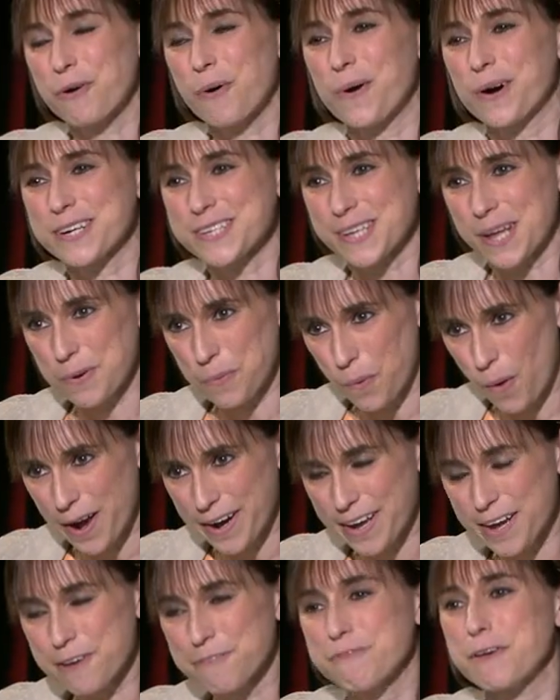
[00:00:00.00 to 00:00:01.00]
course, on What
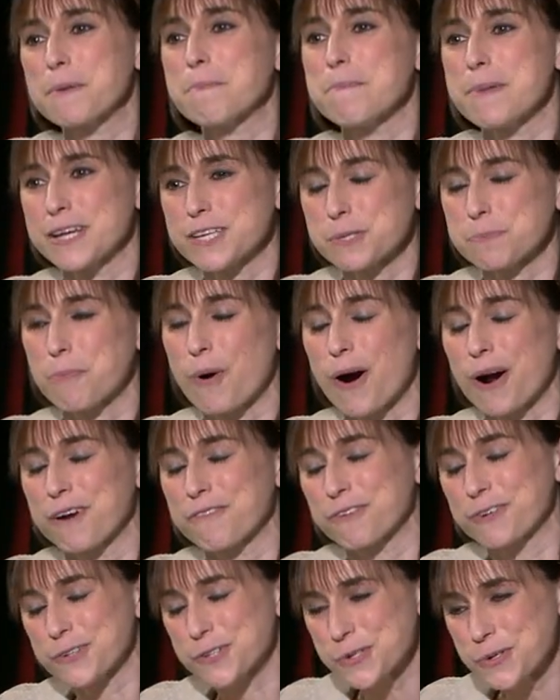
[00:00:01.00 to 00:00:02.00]
If and Ms.
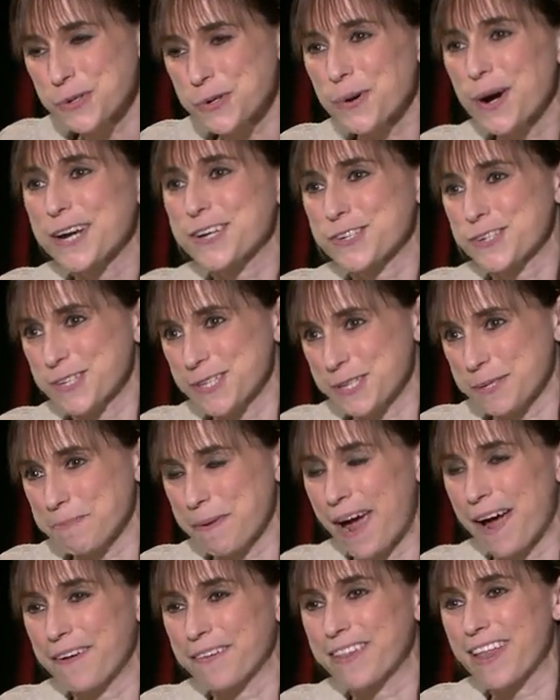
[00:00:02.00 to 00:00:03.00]
Marvel. Right. Two questions about